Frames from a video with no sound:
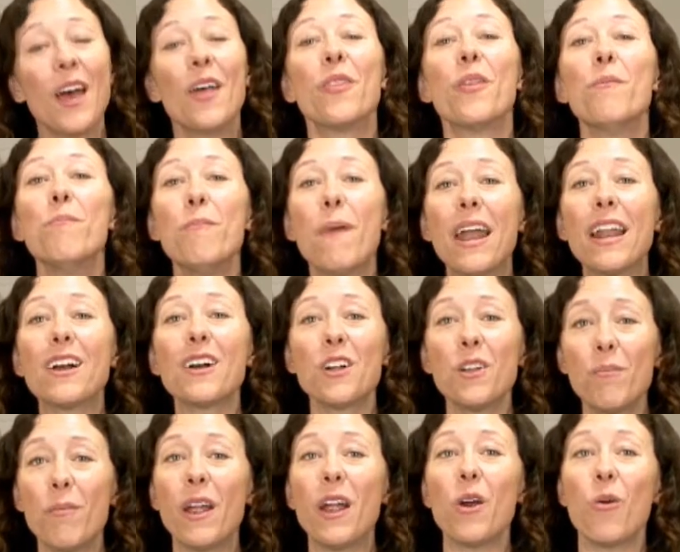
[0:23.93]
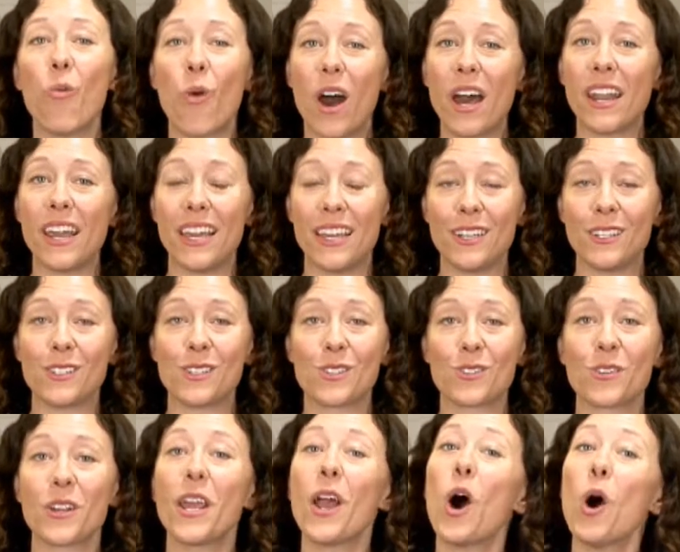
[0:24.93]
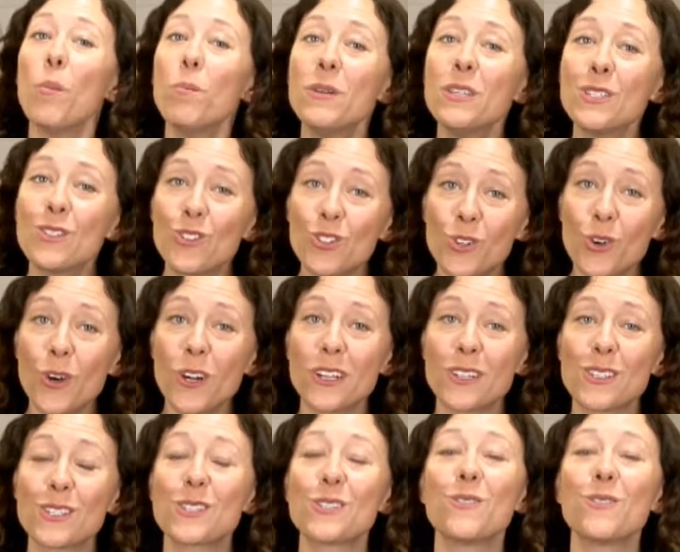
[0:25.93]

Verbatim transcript: the medical marijuana industry opens doors